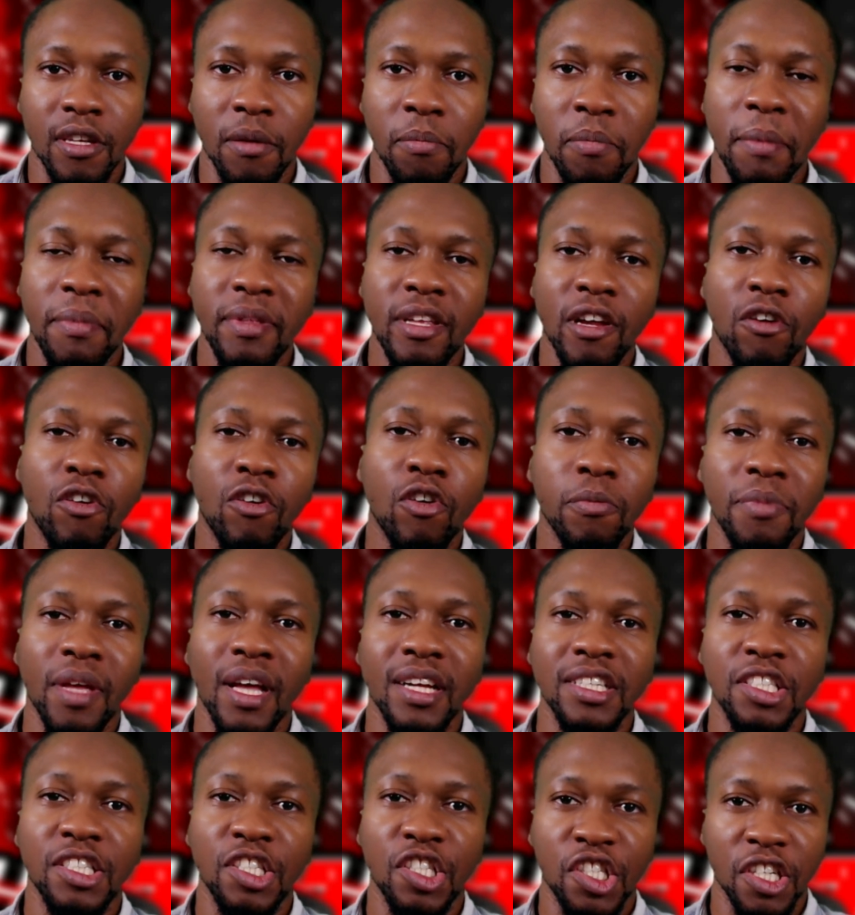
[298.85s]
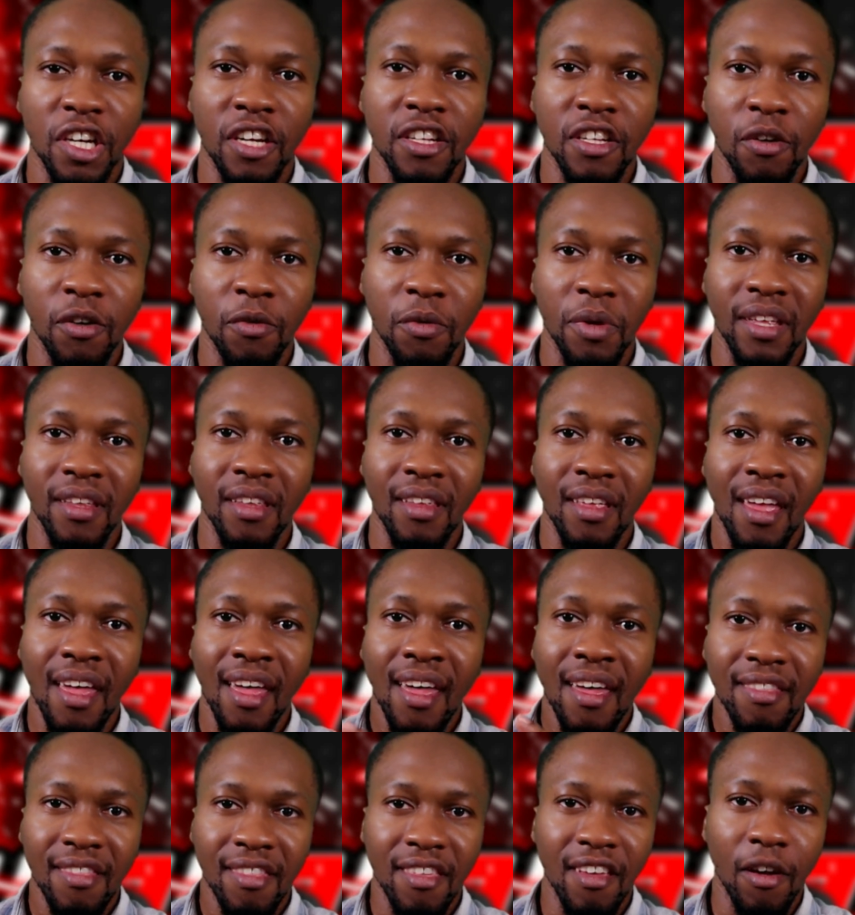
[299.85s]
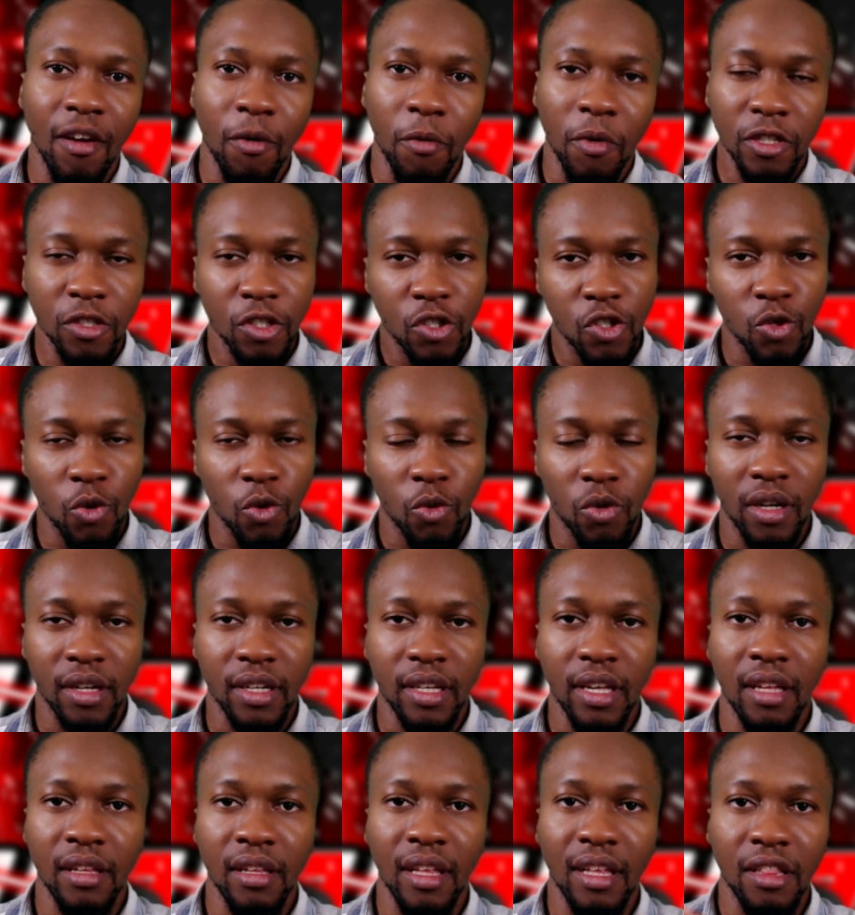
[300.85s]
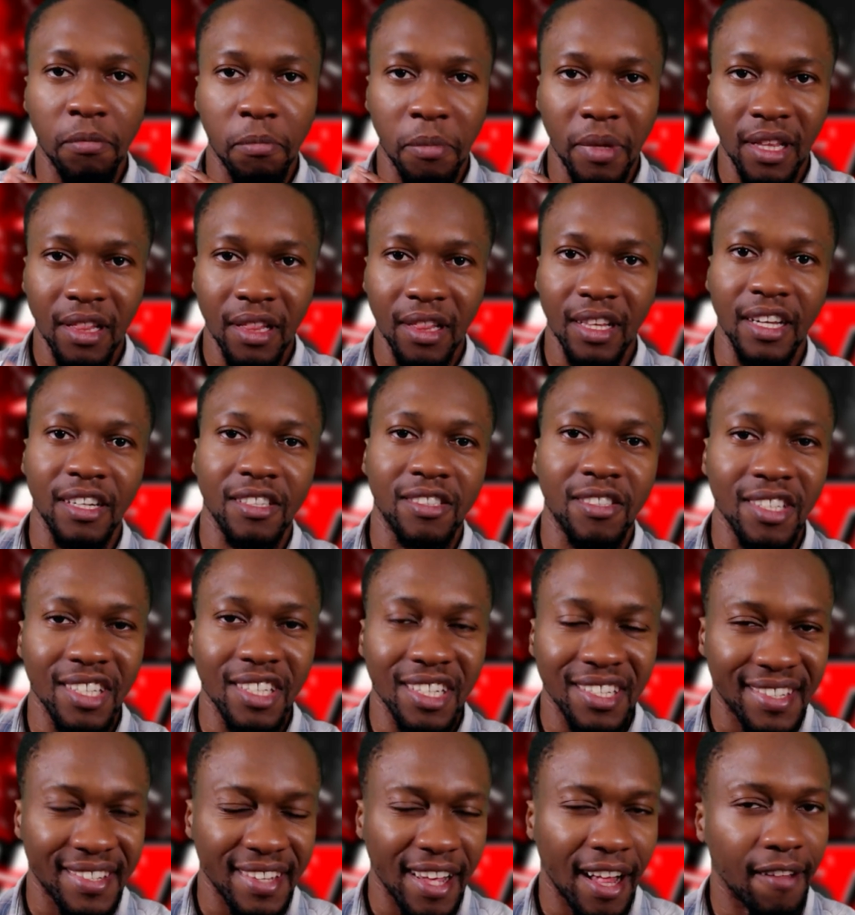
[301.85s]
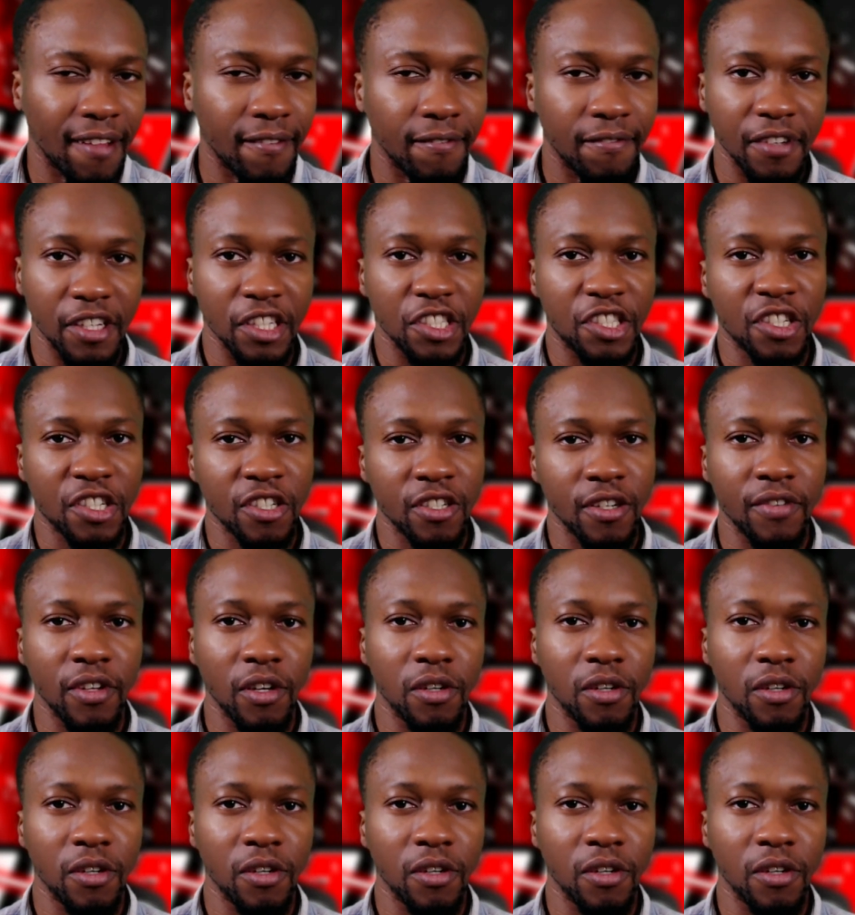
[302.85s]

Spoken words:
Maybe there could be a genuine thing where the Jougan can be linked to the salvation of the